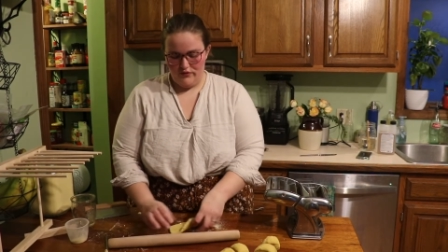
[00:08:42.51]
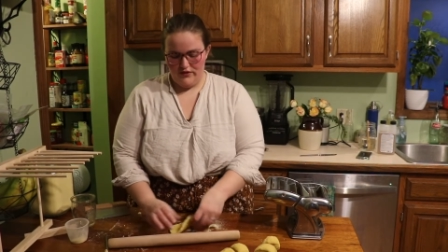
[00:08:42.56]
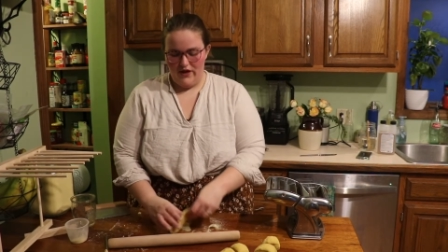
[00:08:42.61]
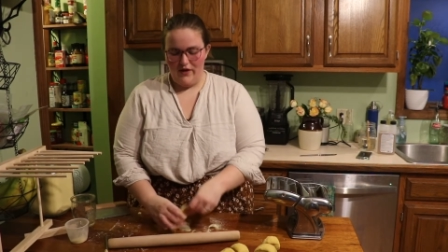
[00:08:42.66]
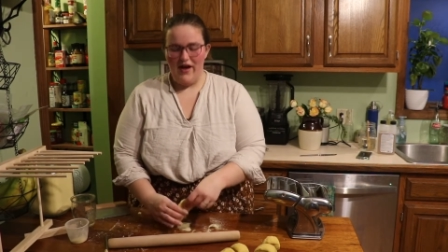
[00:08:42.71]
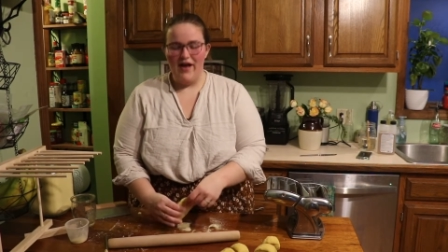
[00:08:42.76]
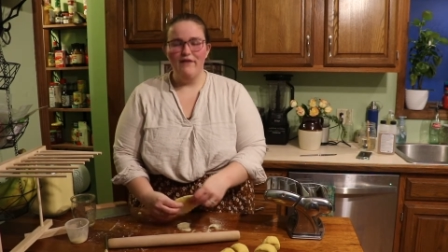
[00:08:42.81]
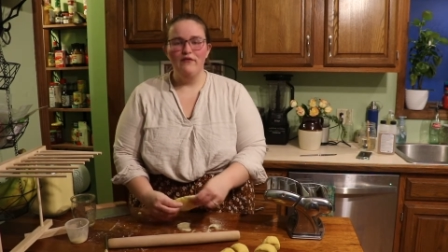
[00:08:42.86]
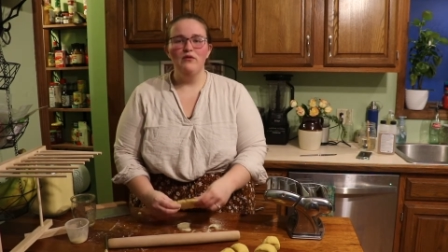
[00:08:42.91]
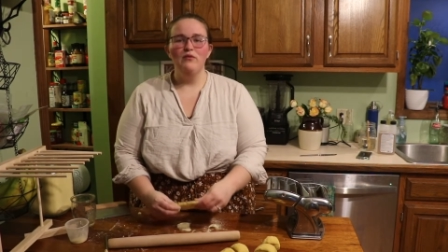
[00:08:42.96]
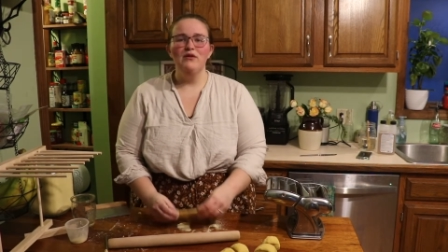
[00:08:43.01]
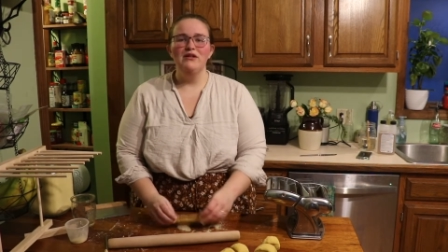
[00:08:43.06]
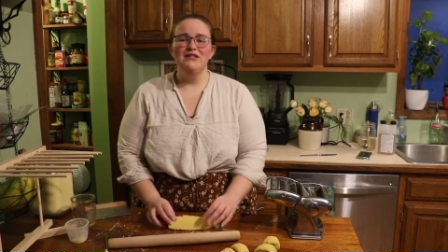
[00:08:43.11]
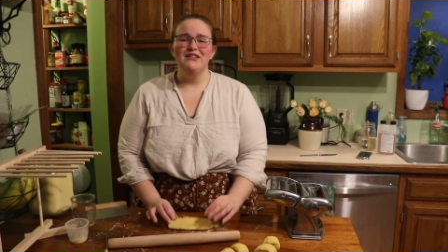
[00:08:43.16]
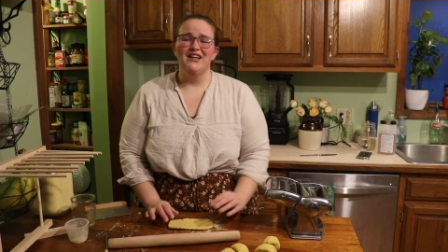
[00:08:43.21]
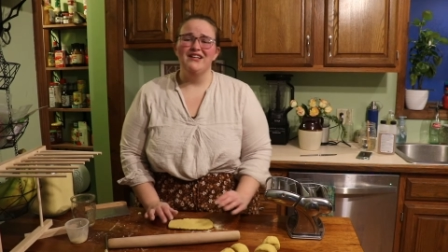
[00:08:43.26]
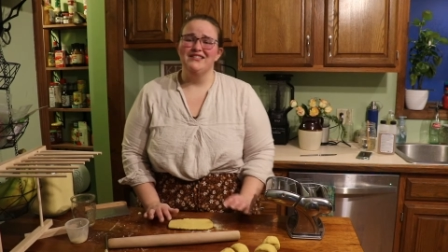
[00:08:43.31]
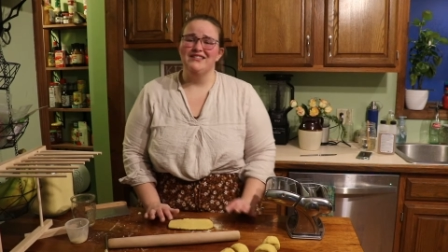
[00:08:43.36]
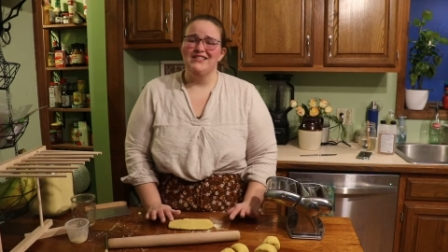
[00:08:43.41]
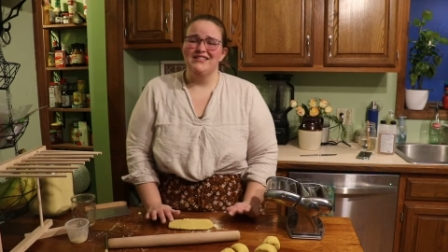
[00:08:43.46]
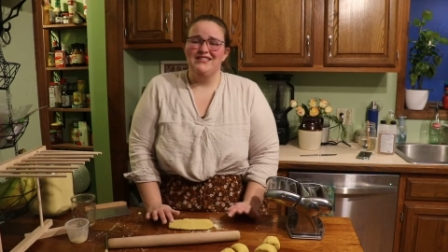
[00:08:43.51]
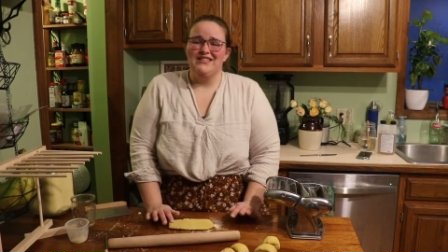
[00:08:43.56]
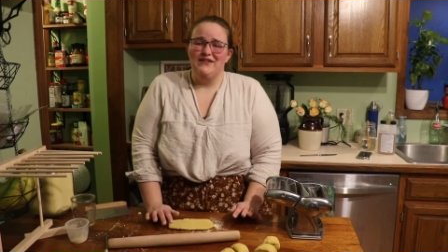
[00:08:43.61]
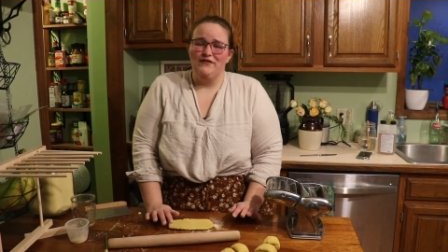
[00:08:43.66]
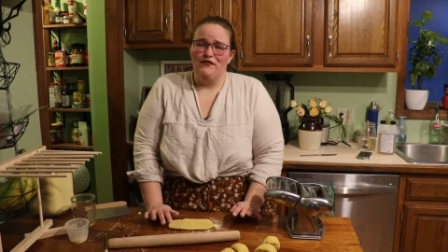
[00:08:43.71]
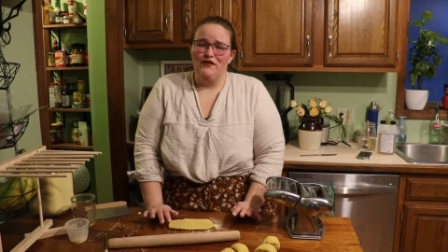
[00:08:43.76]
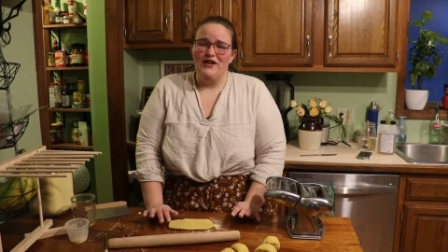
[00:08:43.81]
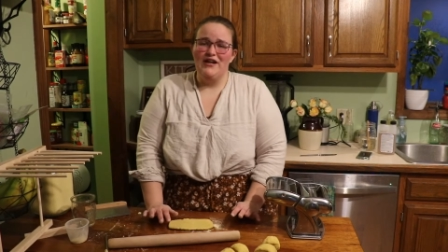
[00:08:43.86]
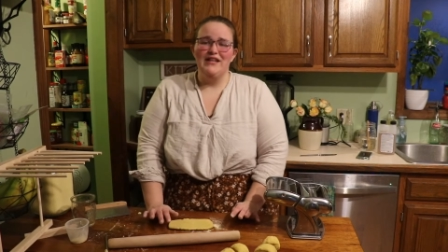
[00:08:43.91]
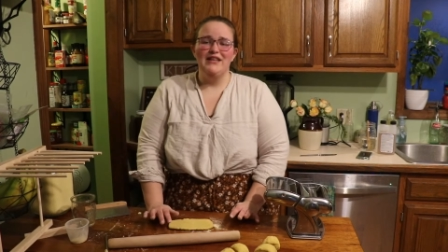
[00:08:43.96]
Now everyone does this
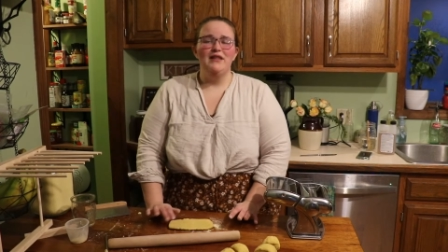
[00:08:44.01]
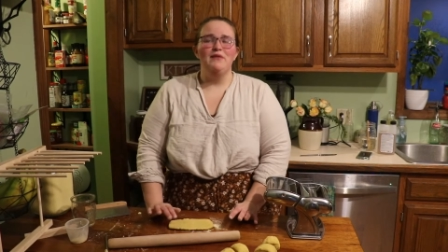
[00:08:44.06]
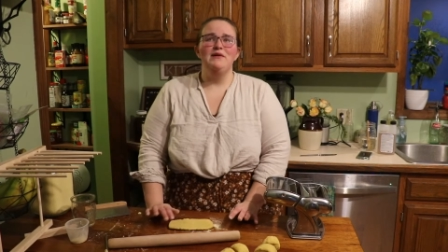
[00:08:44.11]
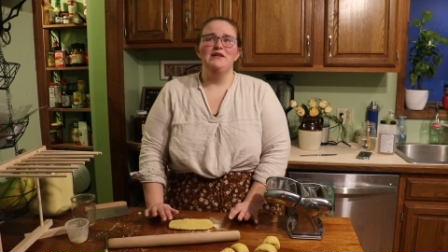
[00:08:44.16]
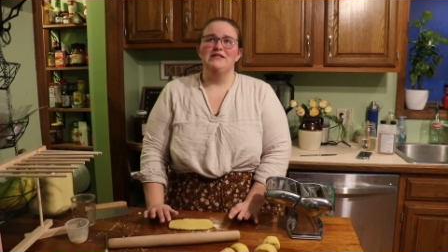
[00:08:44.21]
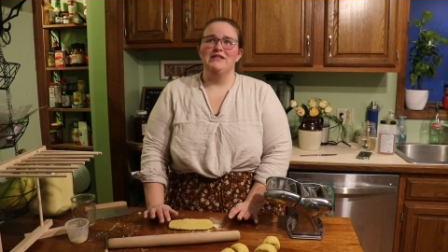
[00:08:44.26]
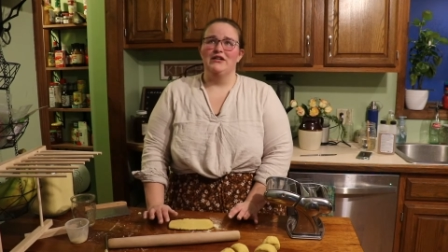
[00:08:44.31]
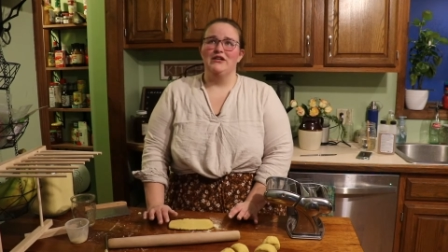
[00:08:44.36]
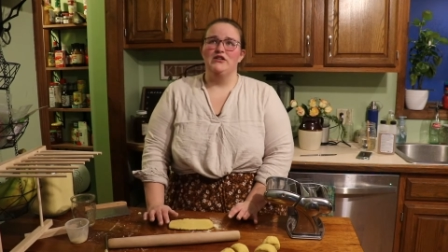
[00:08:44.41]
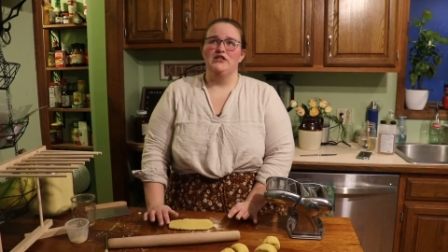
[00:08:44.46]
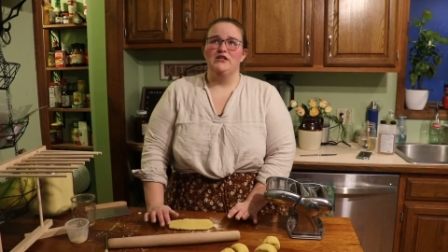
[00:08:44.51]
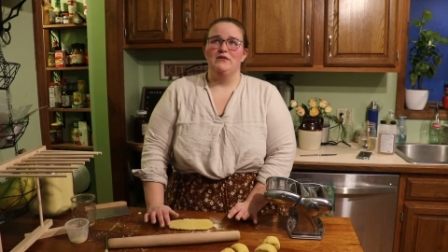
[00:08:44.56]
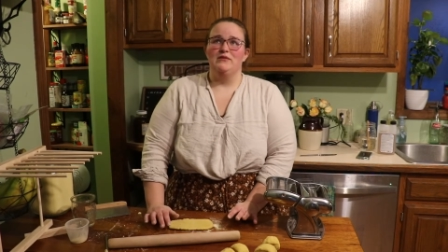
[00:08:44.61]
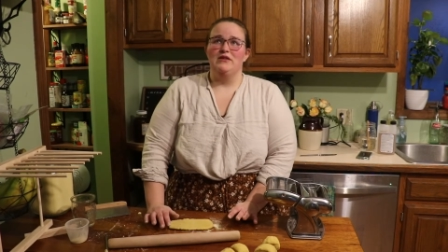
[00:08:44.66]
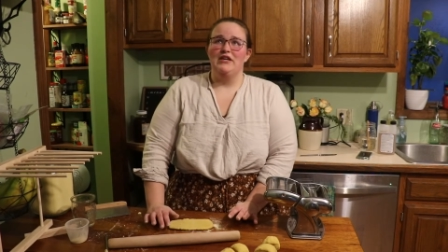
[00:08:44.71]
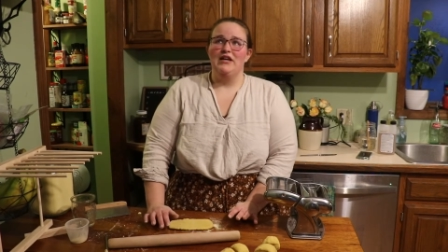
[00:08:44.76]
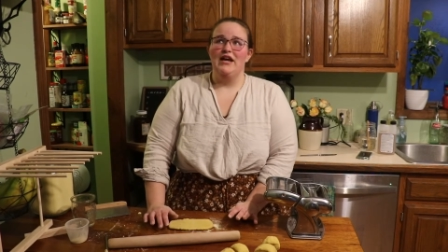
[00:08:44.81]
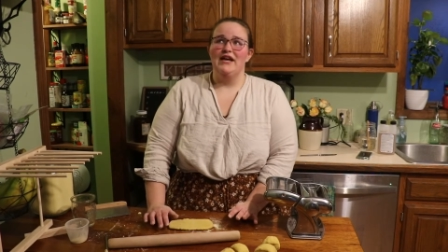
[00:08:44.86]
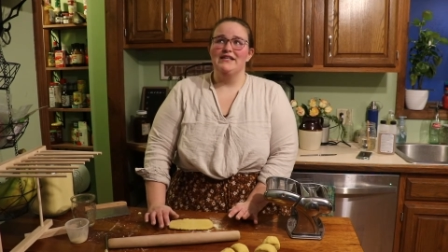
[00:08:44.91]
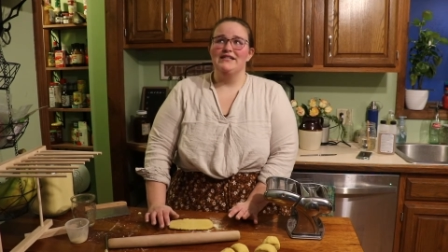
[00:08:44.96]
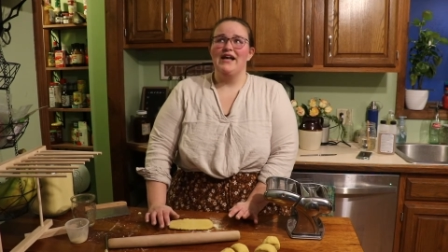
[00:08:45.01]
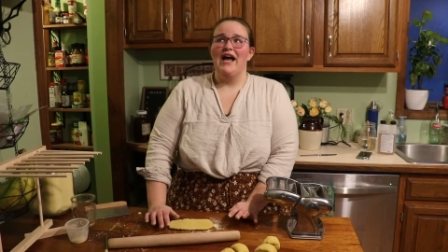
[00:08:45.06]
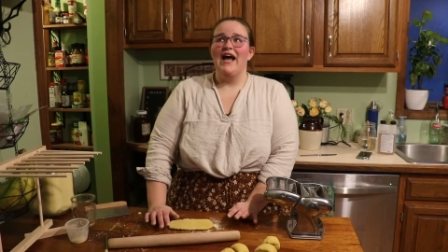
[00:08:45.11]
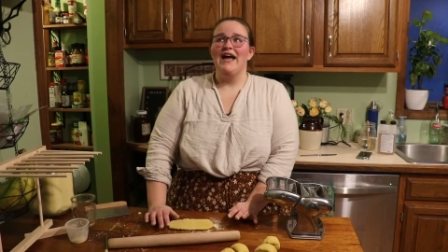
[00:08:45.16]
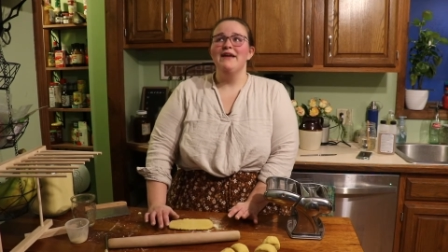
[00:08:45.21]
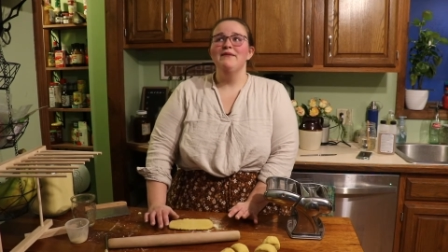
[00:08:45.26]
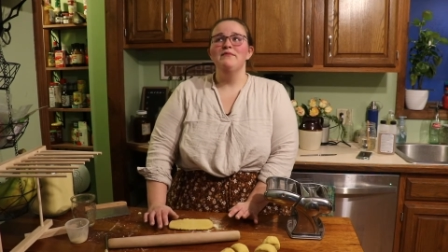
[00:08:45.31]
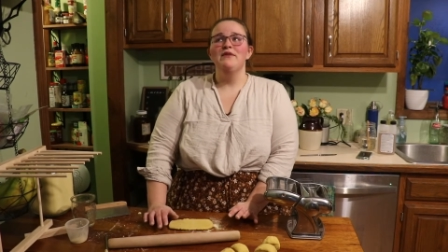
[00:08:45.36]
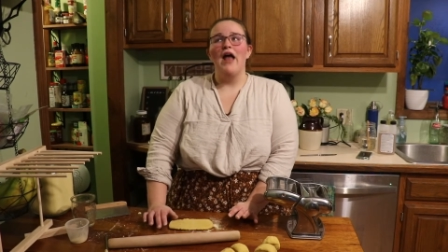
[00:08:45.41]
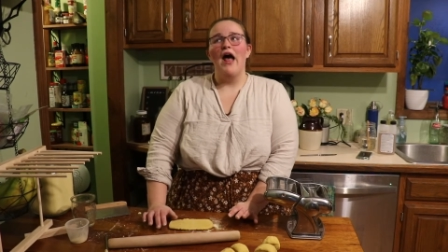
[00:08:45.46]
different, and let me tell you something, guys,
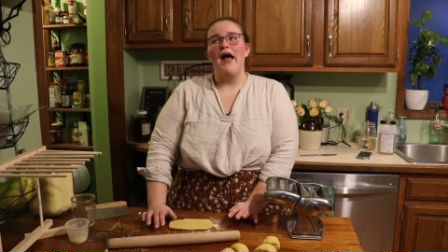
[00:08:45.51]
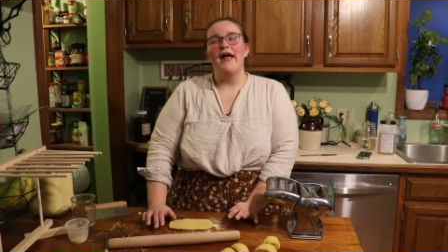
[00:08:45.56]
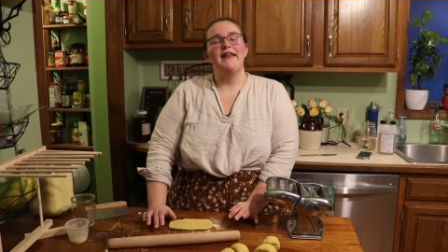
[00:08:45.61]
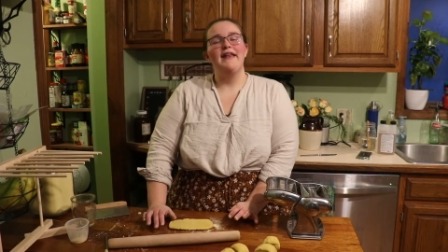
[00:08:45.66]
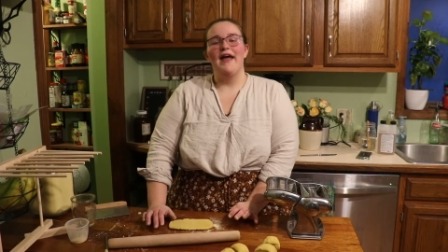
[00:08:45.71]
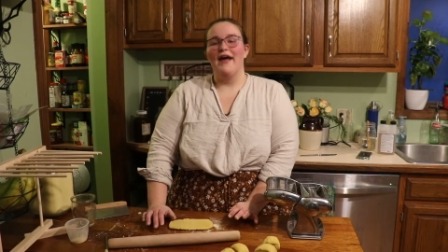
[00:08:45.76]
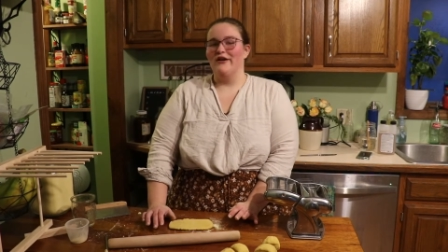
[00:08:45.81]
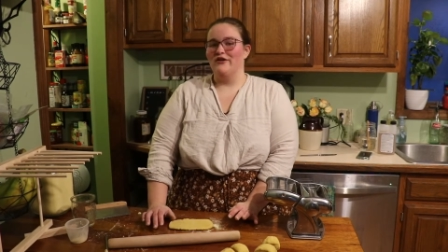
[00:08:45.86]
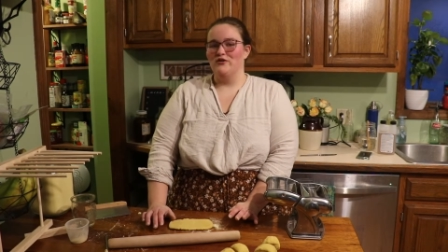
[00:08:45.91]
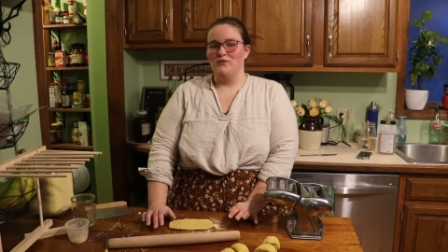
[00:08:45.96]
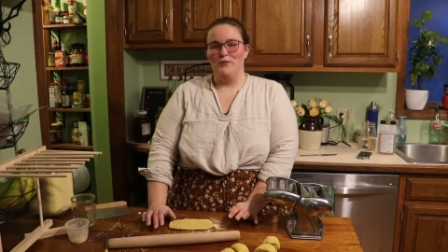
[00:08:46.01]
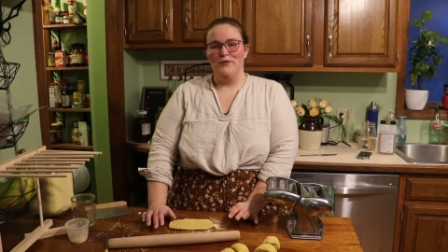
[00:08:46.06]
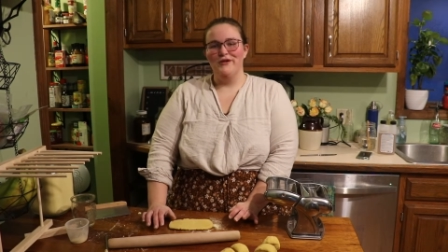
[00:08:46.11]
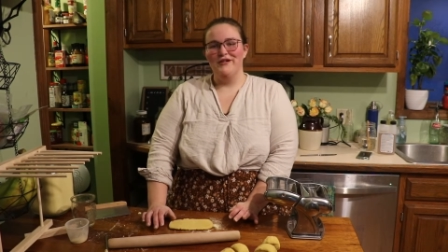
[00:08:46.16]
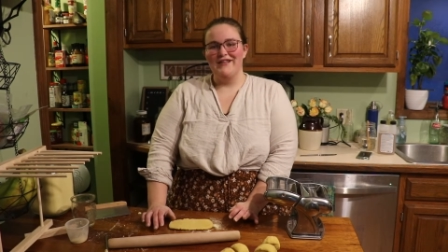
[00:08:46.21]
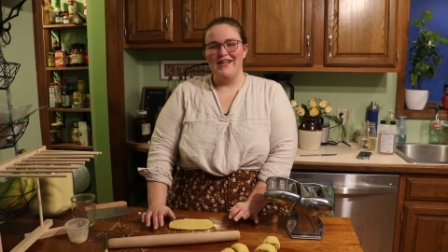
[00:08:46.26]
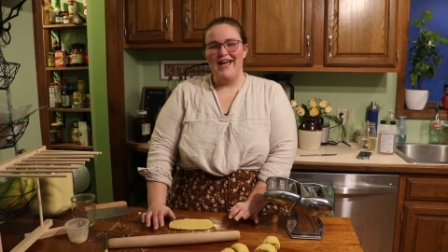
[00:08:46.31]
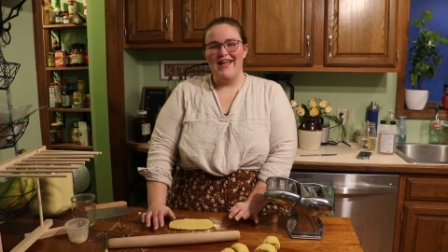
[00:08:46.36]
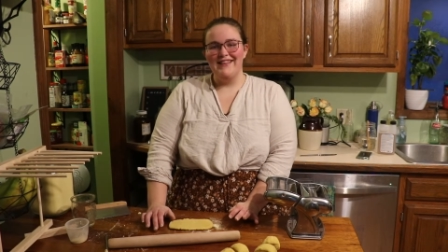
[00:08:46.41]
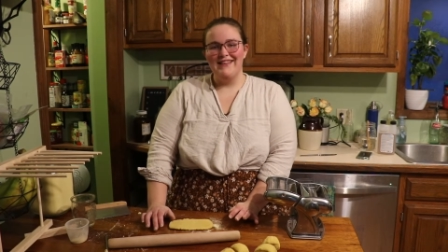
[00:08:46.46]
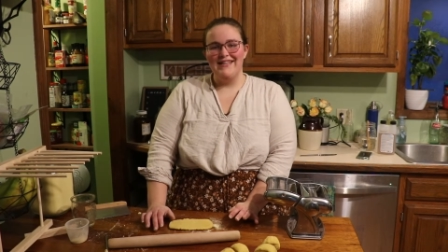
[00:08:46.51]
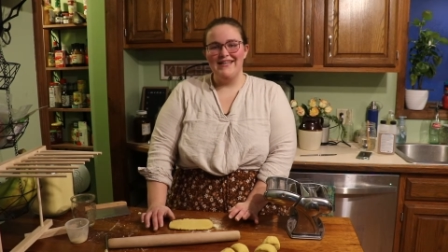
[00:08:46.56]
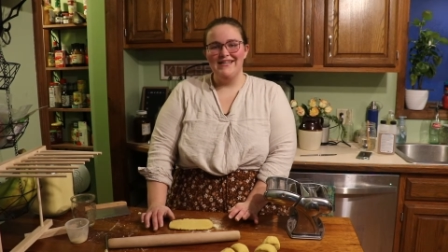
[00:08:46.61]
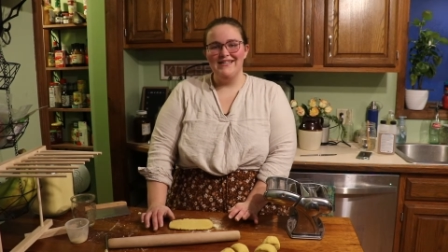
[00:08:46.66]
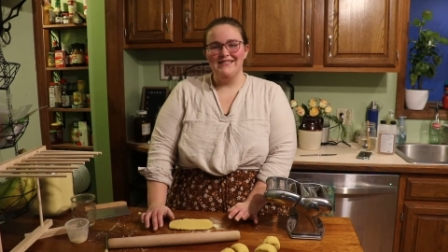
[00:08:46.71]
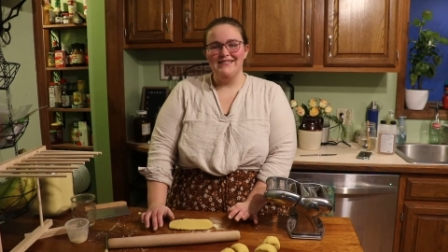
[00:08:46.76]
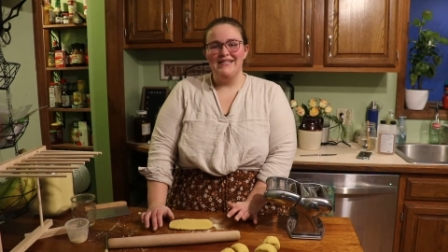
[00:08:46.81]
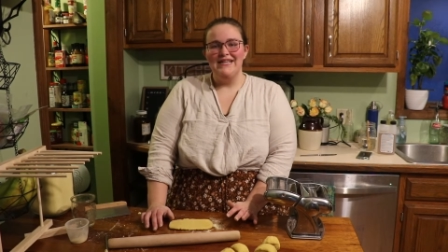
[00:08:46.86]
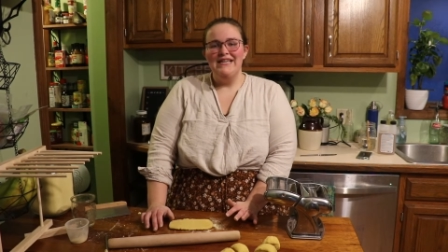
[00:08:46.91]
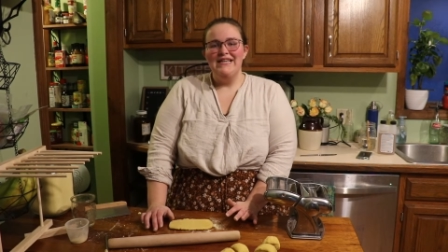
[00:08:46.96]
I am not an expert at
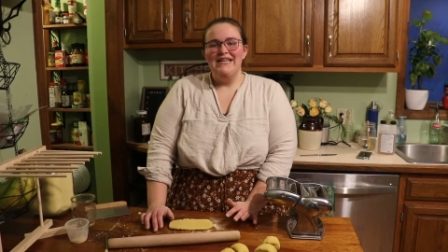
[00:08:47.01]
this,